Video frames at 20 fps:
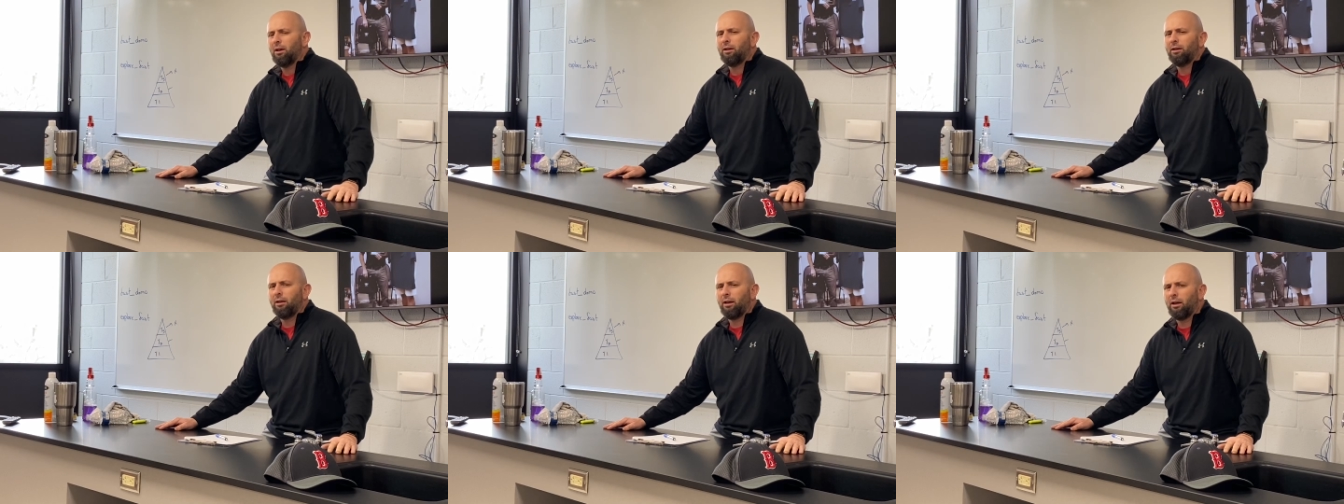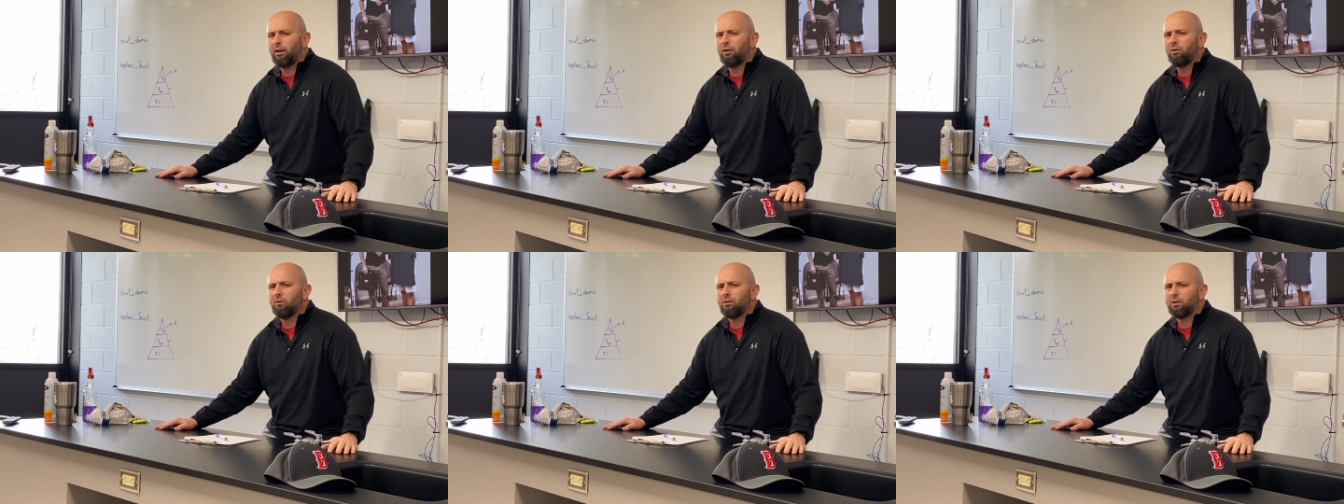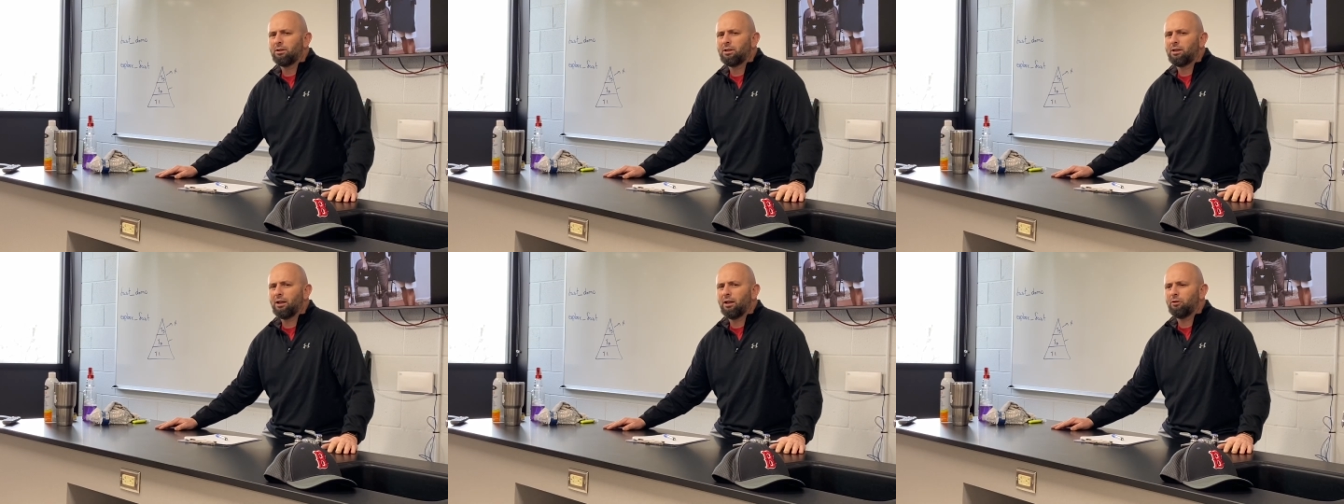yeah, you
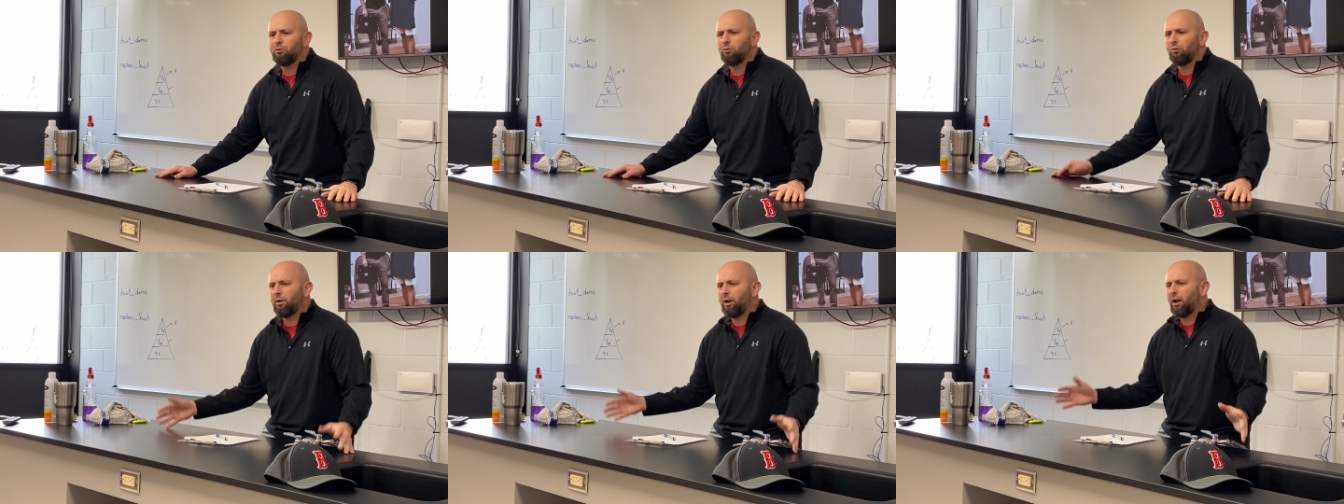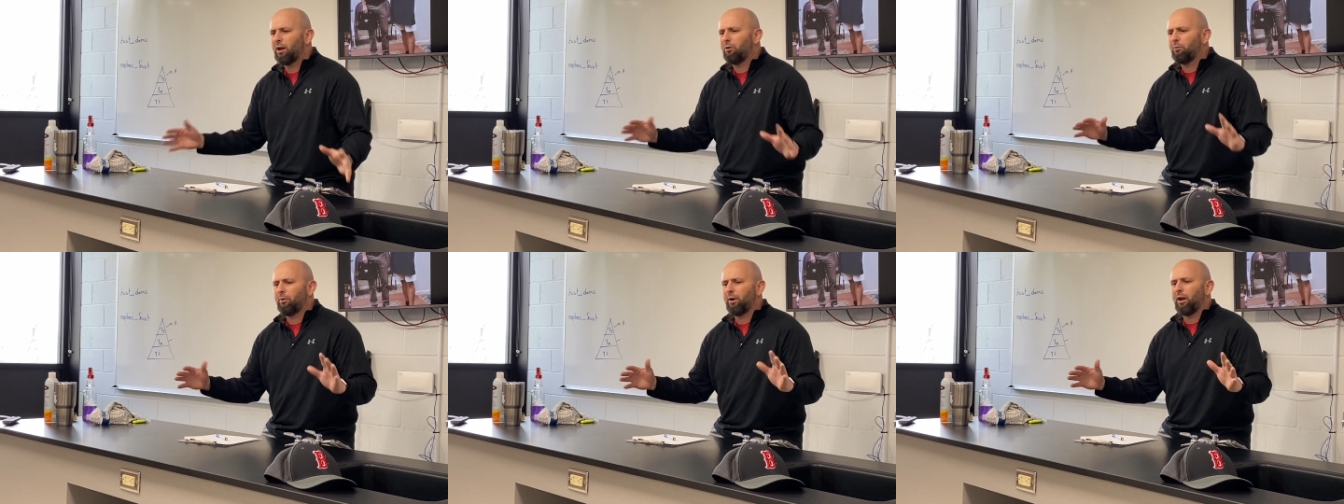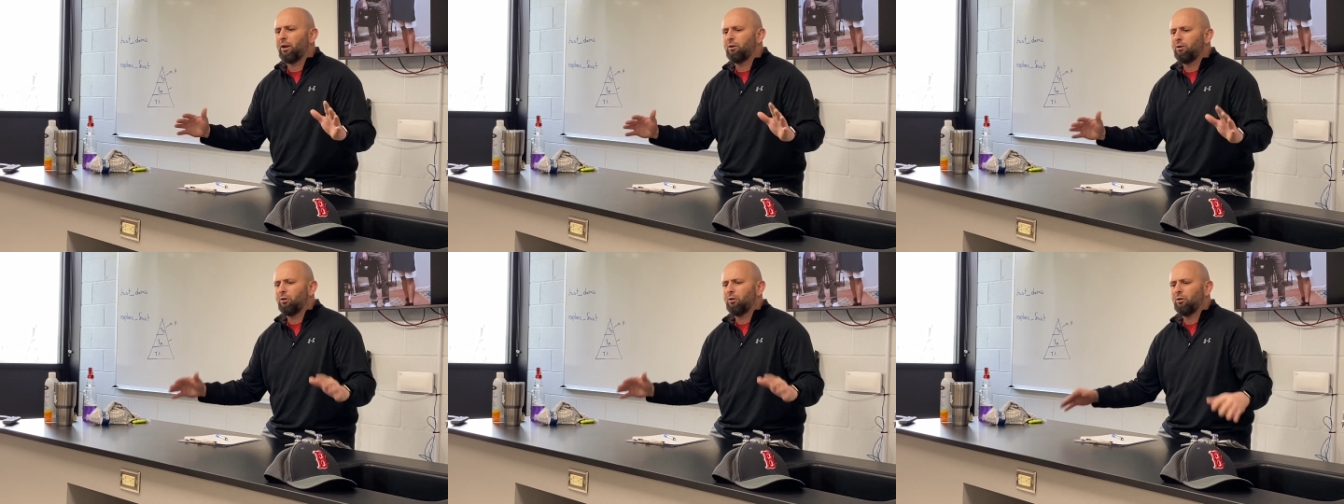could schedule that
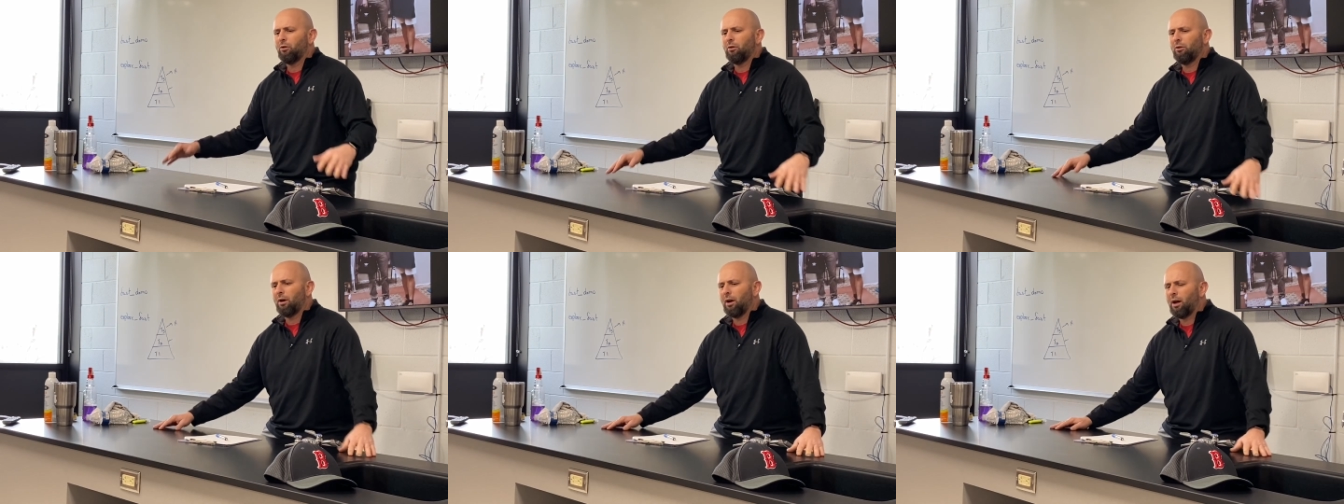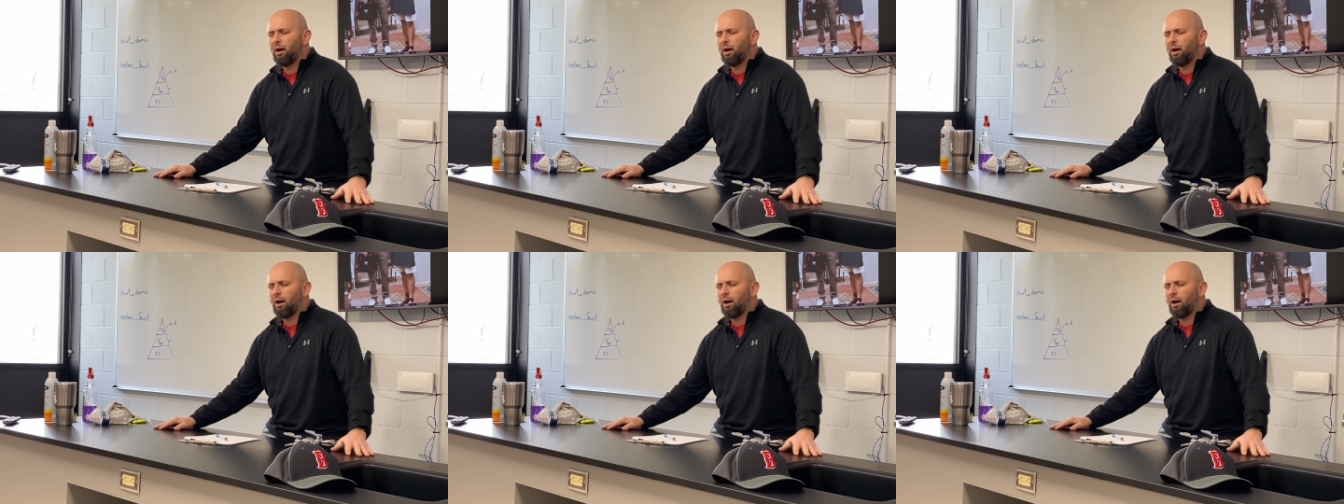around your